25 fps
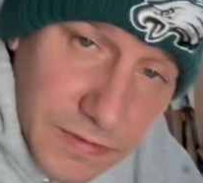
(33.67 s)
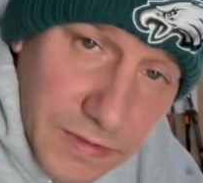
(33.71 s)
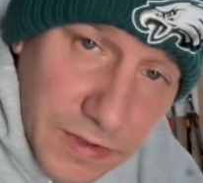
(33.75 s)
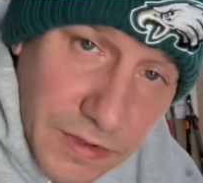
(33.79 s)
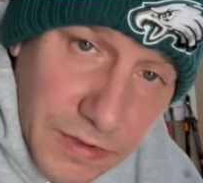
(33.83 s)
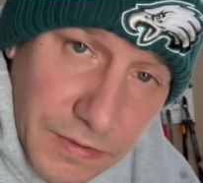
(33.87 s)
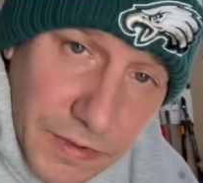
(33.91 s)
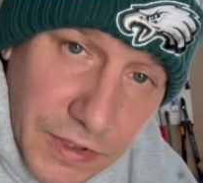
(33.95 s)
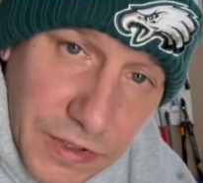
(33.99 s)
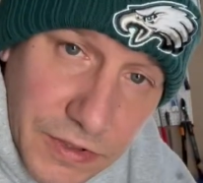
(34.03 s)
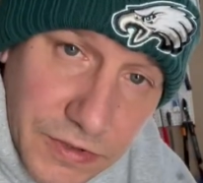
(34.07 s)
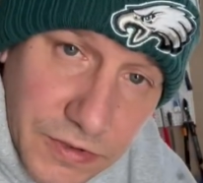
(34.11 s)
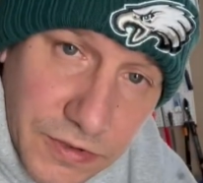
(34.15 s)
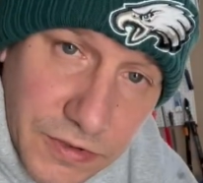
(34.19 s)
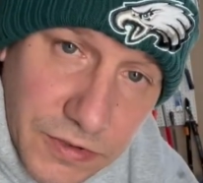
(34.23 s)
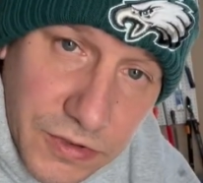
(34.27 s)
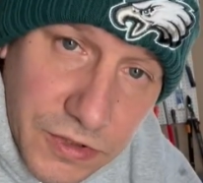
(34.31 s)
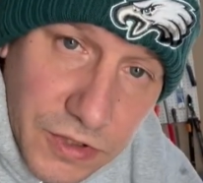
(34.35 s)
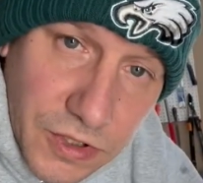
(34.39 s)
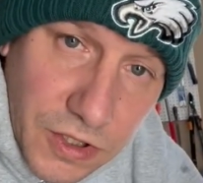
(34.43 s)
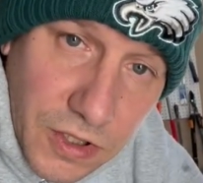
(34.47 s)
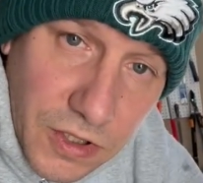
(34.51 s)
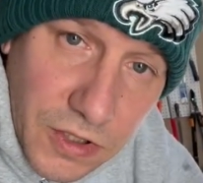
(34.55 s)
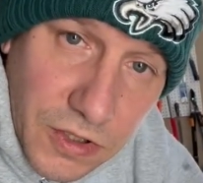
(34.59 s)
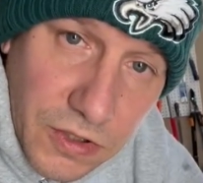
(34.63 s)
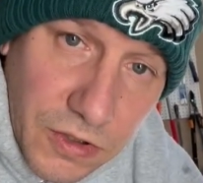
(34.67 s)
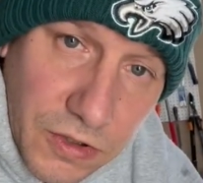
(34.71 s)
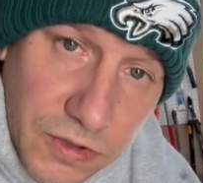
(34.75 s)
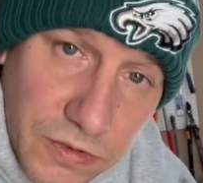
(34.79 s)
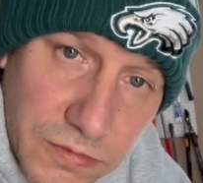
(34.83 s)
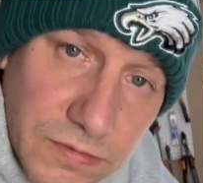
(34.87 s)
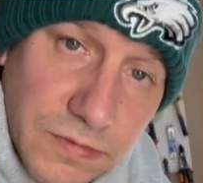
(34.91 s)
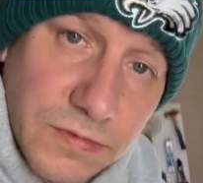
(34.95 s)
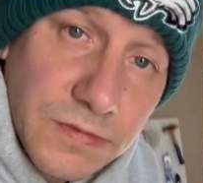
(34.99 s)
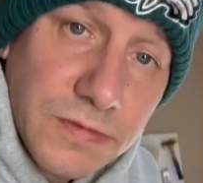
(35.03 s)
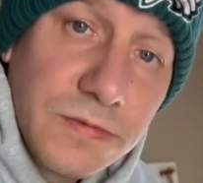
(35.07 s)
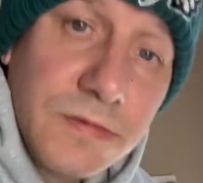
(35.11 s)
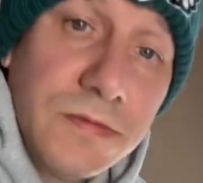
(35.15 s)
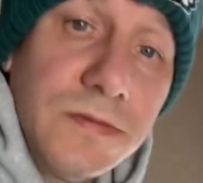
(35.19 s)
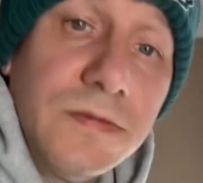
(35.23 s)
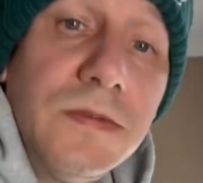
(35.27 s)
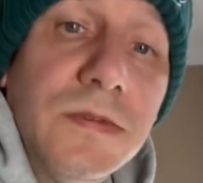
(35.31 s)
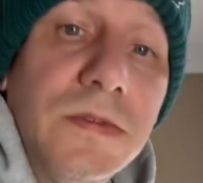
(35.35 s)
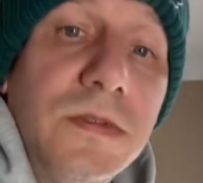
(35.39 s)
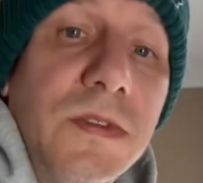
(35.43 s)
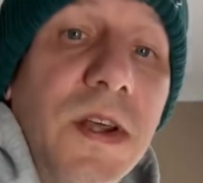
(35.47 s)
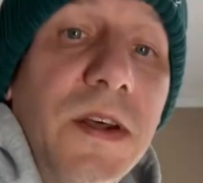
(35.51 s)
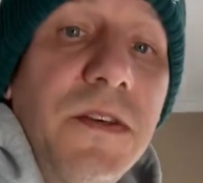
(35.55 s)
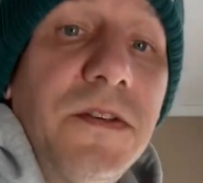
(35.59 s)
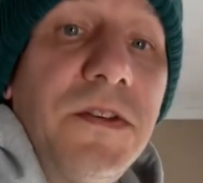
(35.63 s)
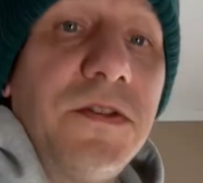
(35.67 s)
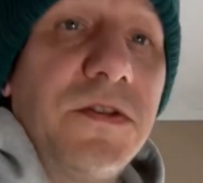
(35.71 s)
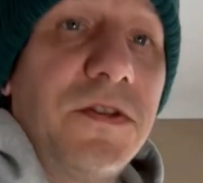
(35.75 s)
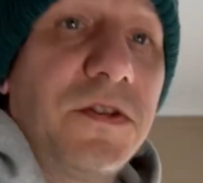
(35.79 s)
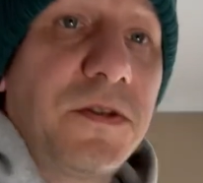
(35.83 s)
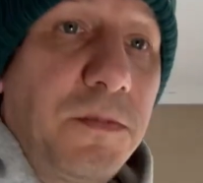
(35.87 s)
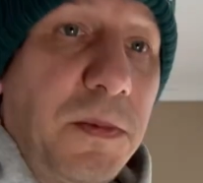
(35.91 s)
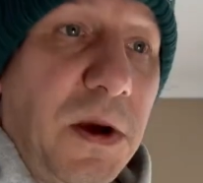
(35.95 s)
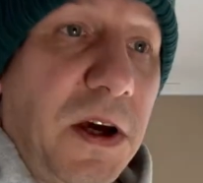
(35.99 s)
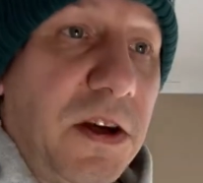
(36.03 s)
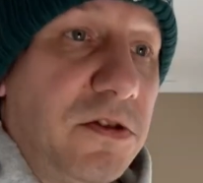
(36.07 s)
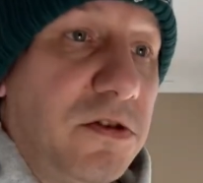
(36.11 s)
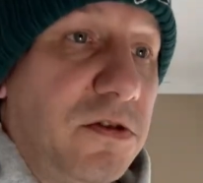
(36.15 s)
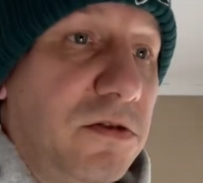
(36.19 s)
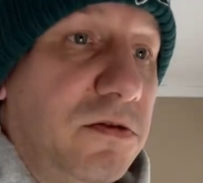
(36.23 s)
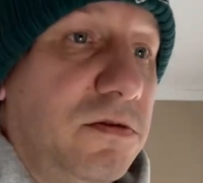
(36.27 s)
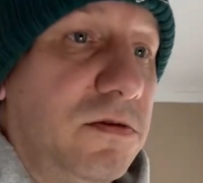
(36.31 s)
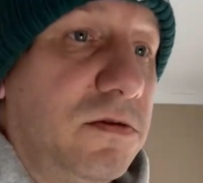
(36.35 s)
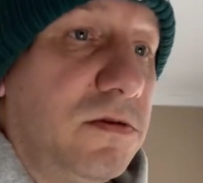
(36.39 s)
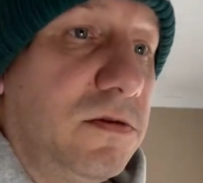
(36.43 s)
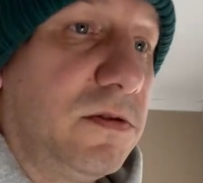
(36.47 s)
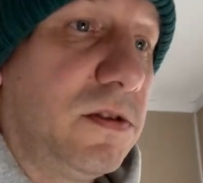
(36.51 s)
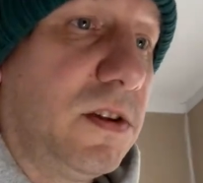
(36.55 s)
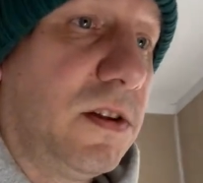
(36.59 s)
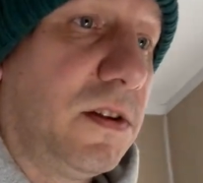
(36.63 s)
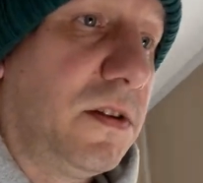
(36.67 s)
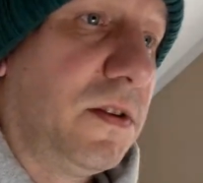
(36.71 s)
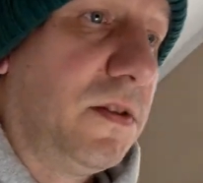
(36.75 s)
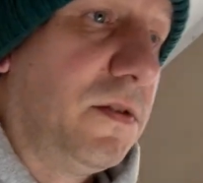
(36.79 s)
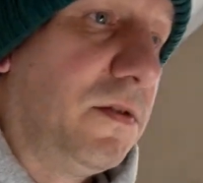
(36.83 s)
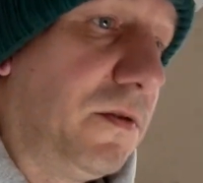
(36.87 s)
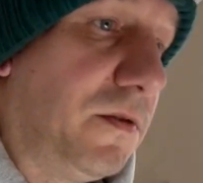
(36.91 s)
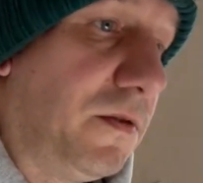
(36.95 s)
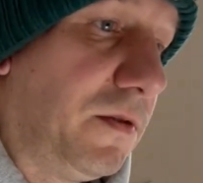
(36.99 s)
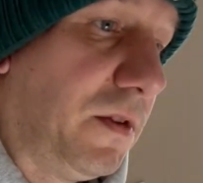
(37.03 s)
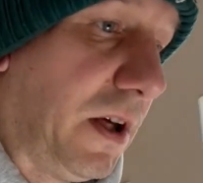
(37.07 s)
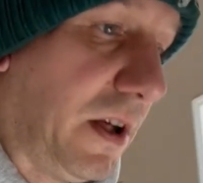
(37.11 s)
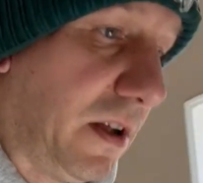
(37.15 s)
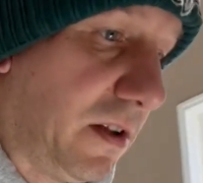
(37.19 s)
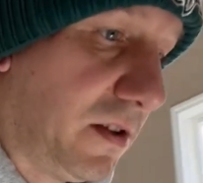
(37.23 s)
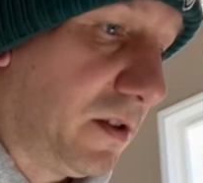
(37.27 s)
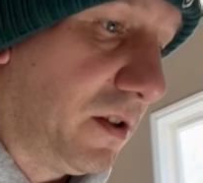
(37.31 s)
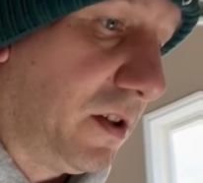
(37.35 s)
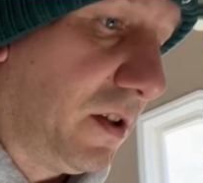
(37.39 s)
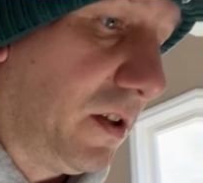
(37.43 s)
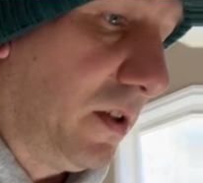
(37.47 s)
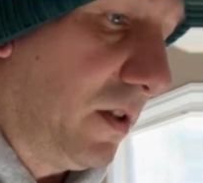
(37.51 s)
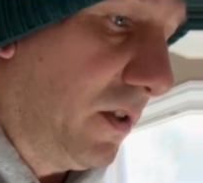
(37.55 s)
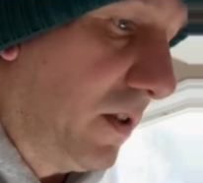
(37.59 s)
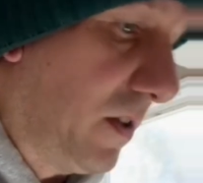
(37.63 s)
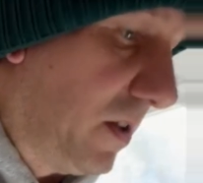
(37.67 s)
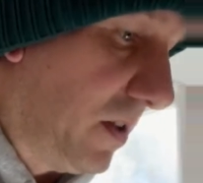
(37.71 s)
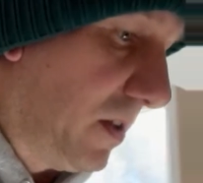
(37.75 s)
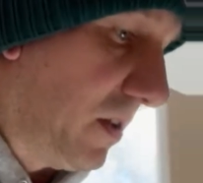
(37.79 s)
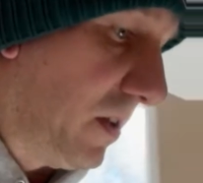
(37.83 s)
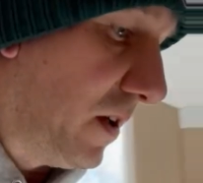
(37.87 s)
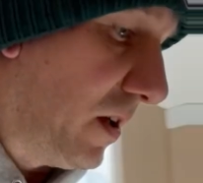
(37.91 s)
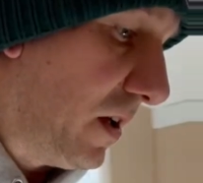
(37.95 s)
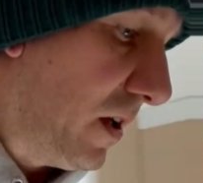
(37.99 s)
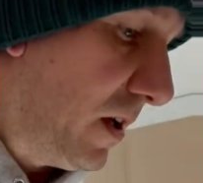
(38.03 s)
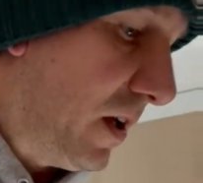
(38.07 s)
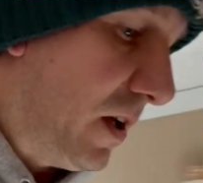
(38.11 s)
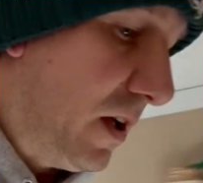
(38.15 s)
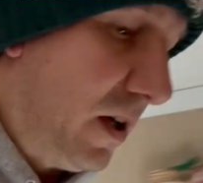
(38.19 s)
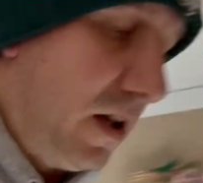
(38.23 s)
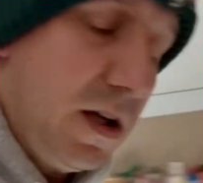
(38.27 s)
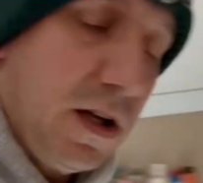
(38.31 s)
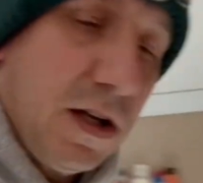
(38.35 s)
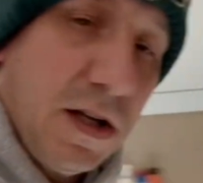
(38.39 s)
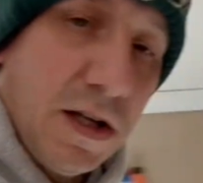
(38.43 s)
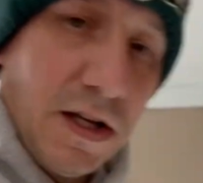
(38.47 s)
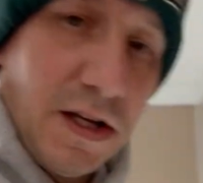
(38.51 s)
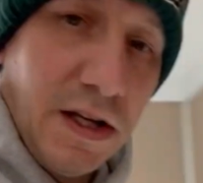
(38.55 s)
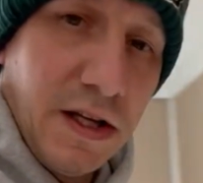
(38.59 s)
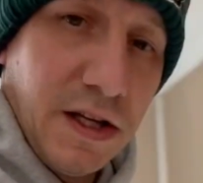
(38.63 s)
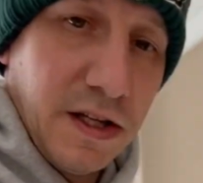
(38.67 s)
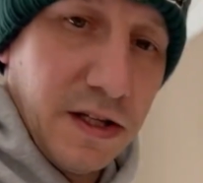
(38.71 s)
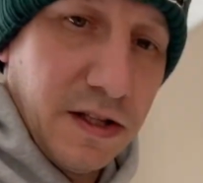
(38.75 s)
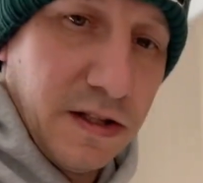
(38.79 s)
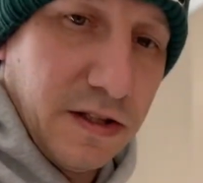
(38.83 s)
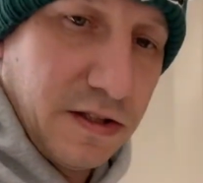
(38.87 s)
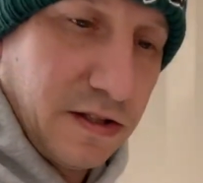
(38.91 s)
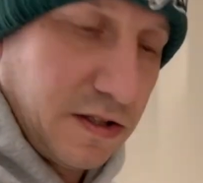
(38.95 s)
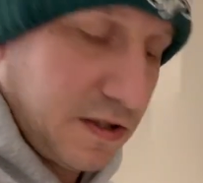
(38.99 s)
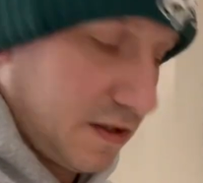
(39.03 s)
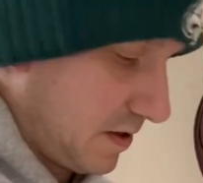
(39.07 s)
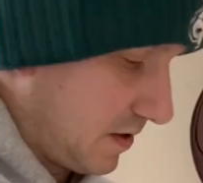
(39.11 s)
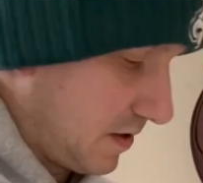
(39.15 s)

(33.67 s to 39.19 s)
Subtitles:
original charcoal. Nothing special, nothing fancy. And